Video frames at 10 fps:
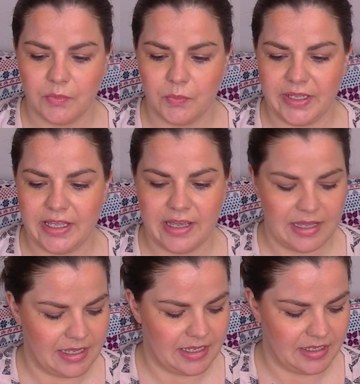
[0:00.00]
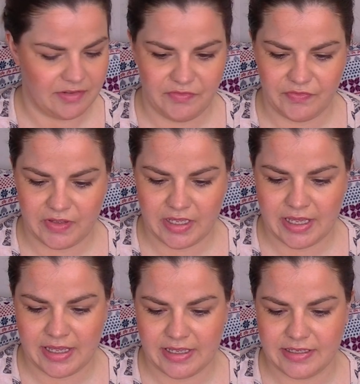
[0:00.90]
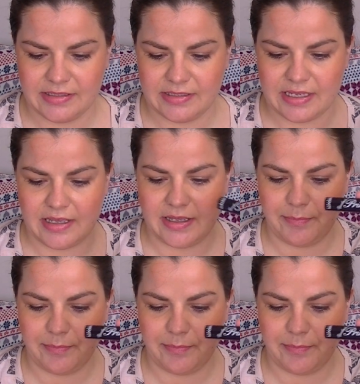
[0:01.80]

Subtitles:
we have is